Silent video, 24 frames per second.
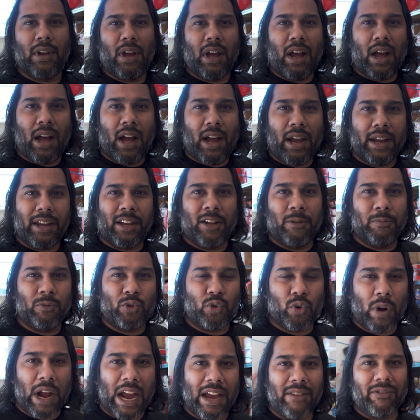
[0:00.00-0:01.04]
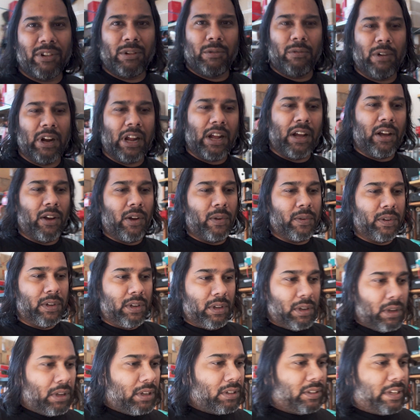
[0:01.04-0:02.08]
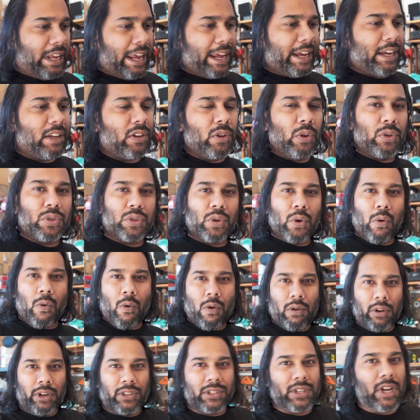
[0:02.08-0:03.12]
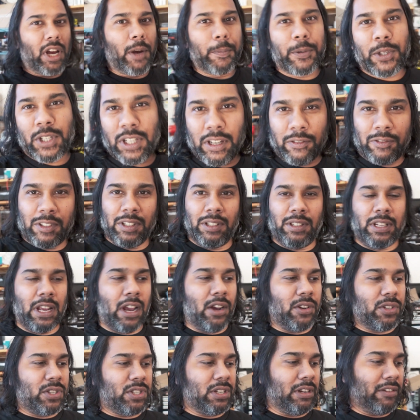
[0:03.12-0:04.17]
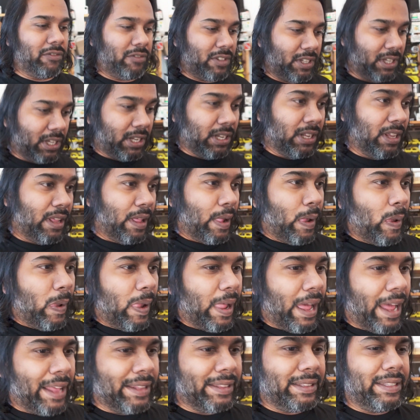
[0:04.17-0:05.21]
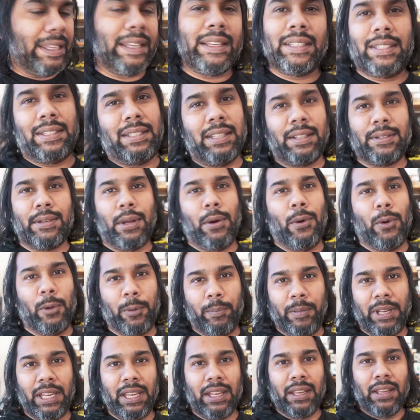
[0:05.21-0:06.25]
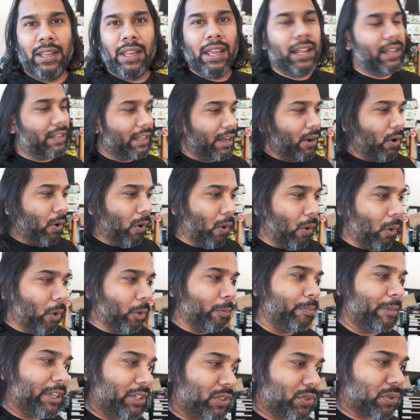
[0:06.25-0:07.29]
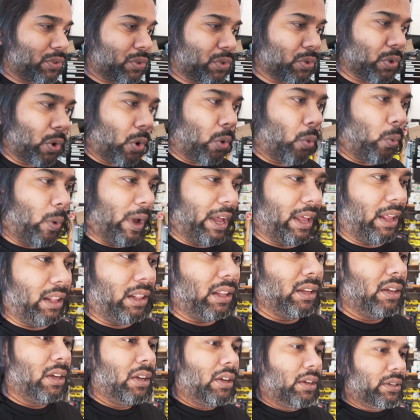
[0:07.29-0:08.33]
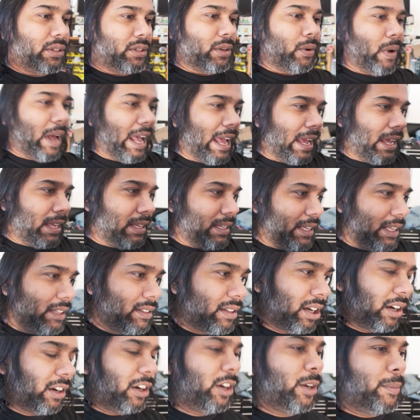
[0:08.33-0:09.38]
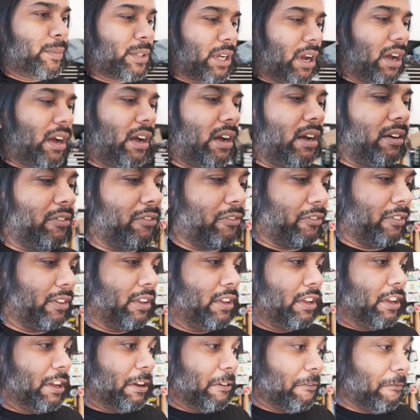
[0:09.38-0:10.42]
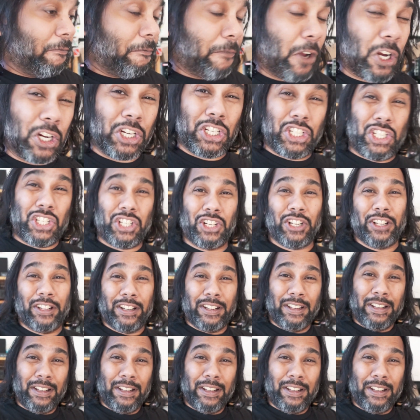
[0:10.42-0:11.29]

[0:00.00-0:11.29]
I am driving around, taking those corners, upshifting, downshifting, and these things hold me. They hold me so well. So in terms of function